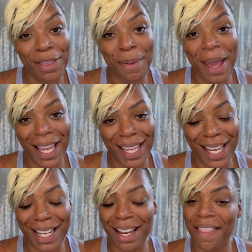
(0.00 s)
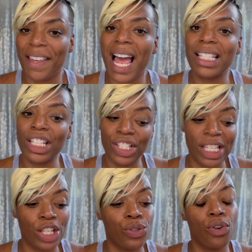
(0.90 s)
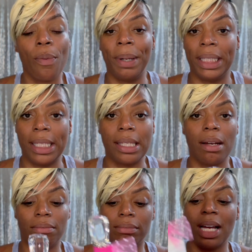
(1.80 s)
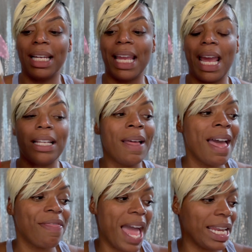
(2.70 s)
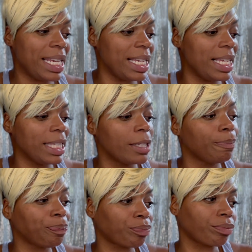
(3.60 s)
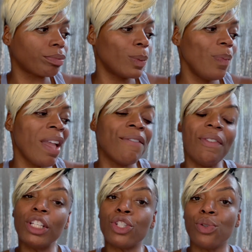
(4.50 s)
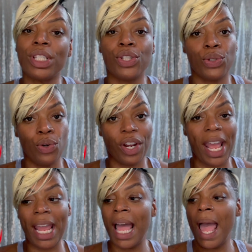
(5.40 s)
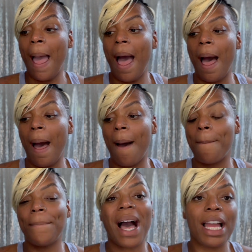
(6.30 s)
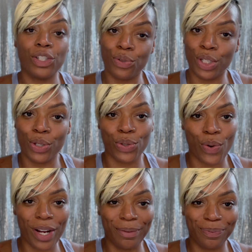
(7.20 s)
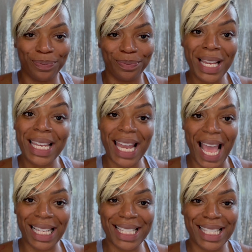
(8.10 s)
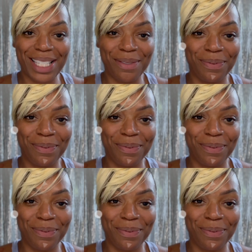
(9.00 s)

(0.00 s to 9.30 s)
bank in, then I suggest that you go pick this up. Again, that is Viva La Juicy Sucre by Juicy Couture. Next.